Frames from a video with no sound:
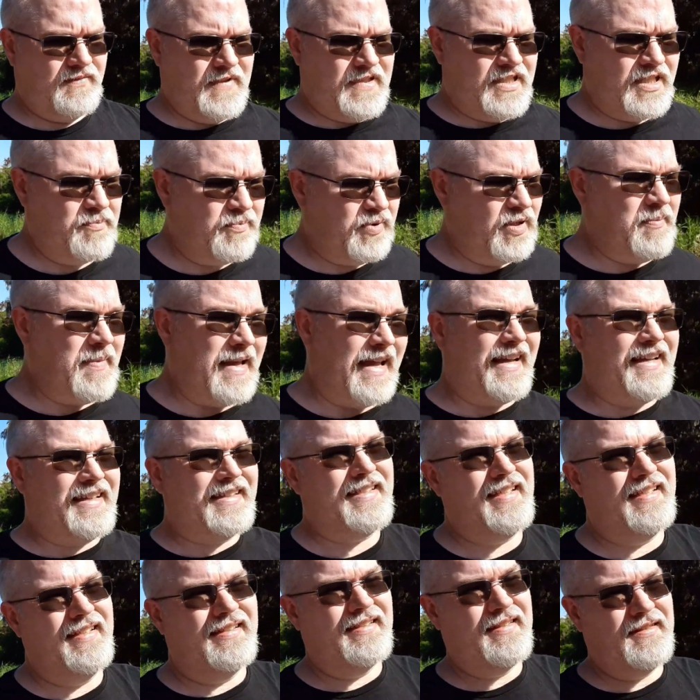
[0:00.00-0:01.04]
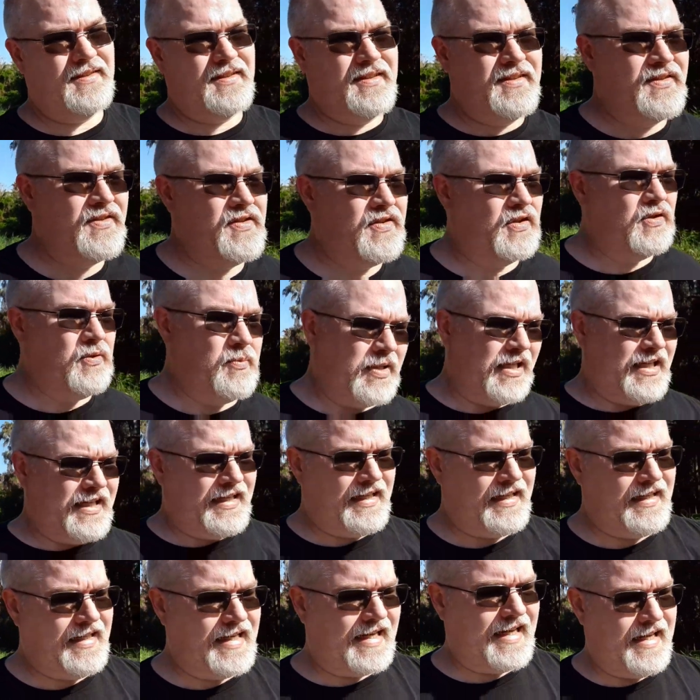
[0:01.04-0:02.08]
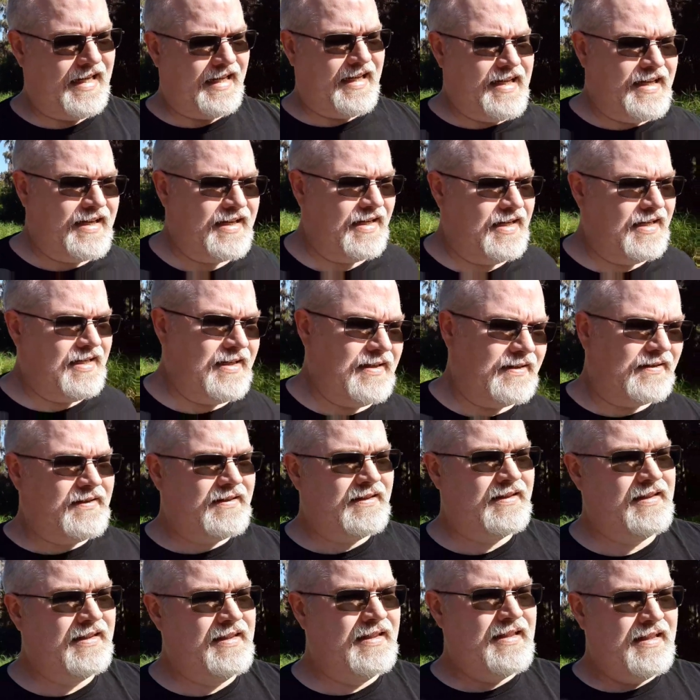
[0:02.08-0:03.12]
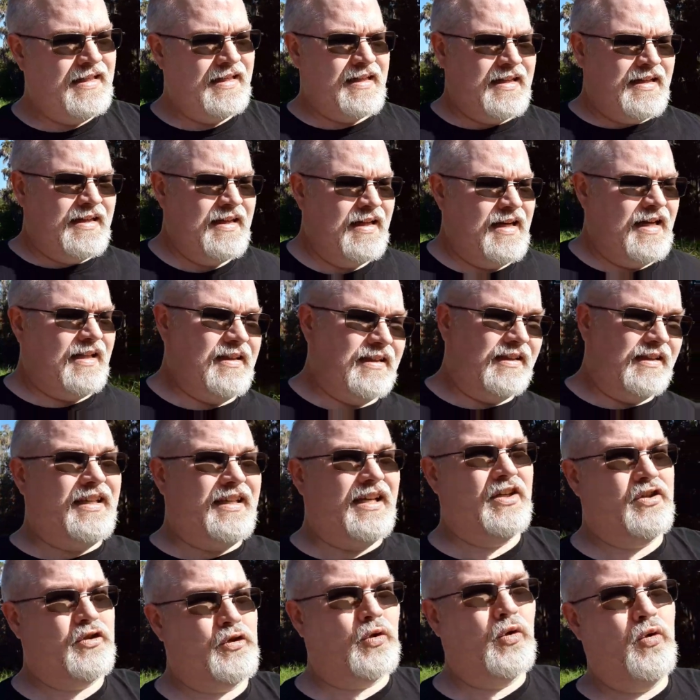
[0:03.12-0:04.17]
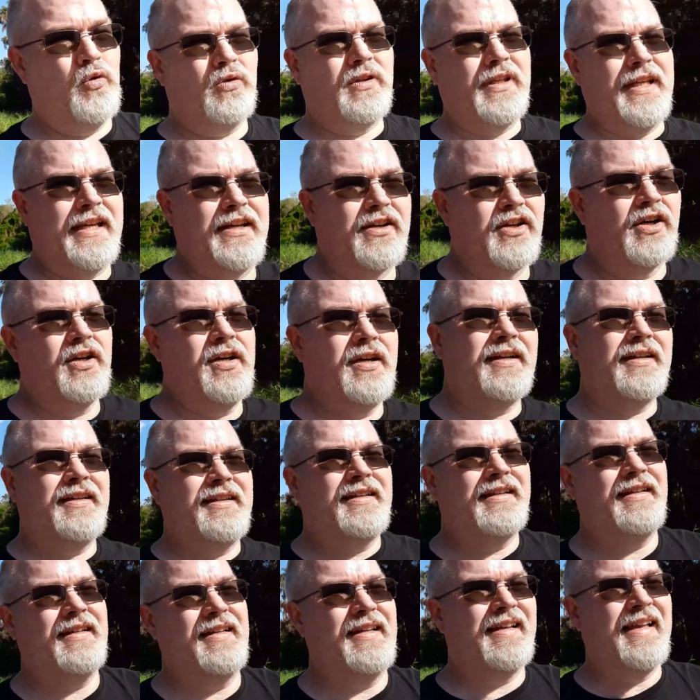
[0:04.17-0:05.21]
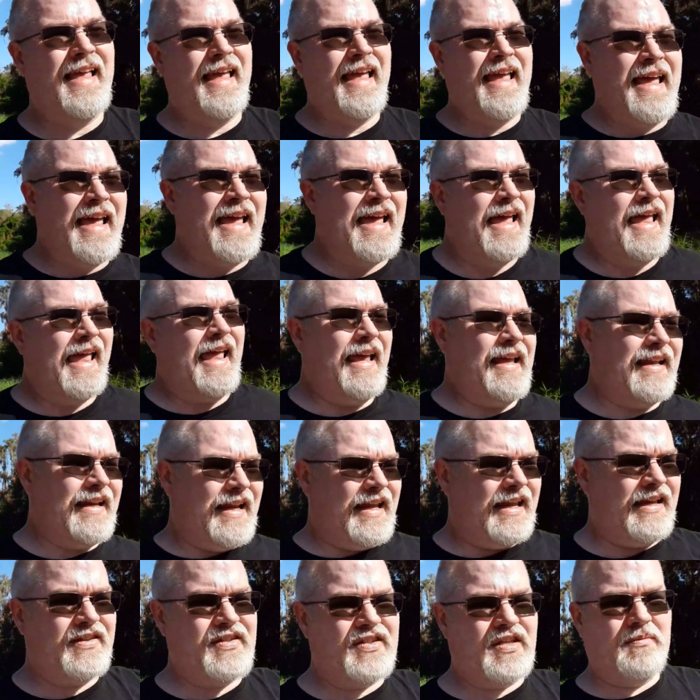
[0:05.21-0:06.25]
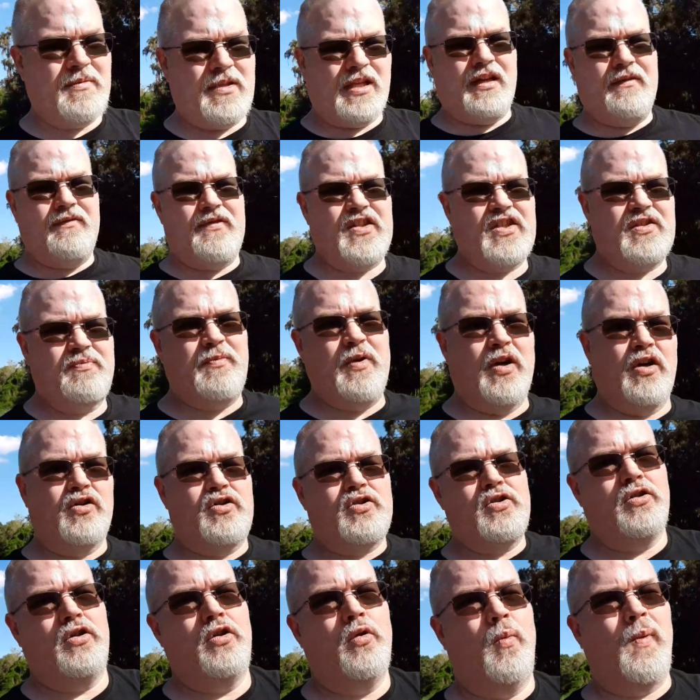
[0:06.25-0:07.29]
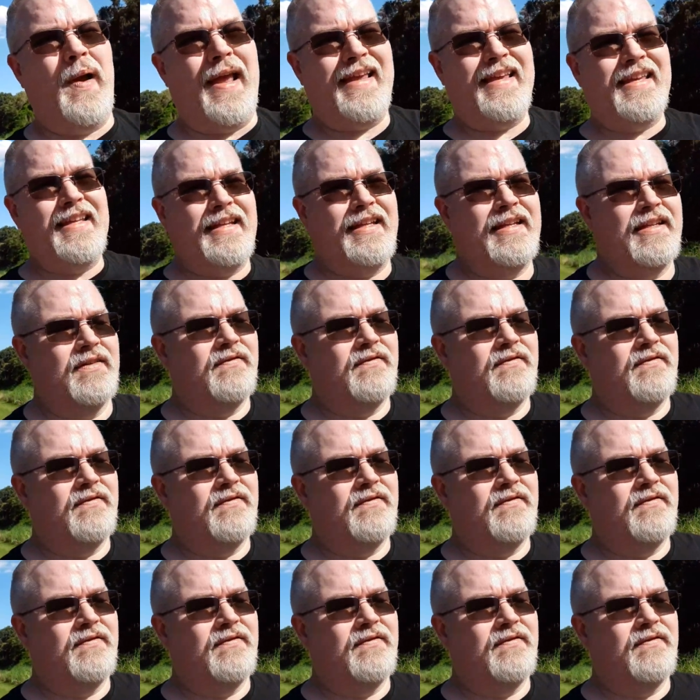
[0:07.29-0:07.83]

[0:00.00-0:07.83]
diplomat to being a, uh, a, a true leader. And he has something of a spiritual awakening,